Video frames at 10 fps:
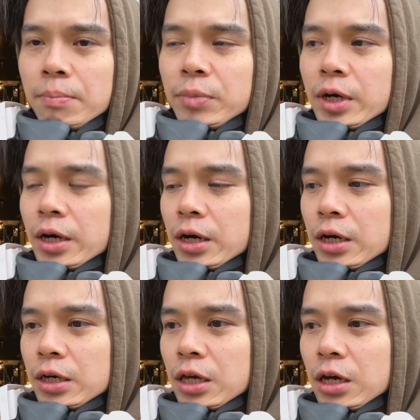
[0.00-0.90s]

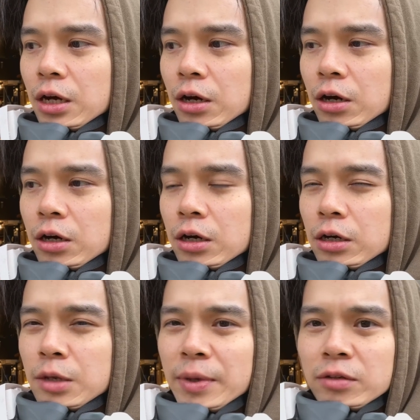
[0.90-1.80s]
But yeah, I'll
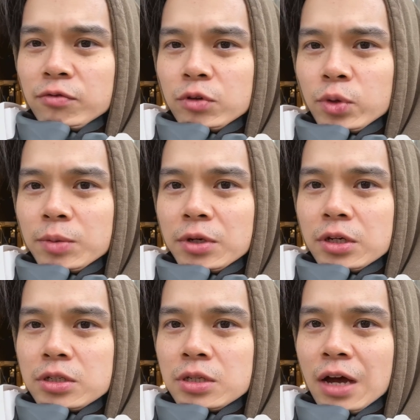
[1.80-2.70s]
come back in for 20
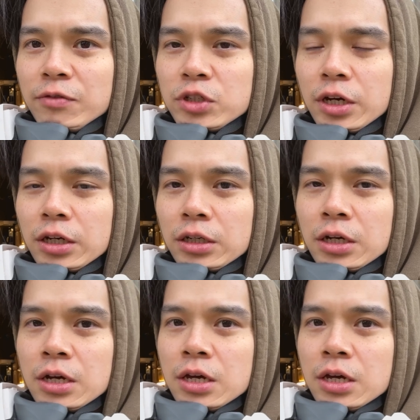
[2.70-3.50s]
minutes, have a check.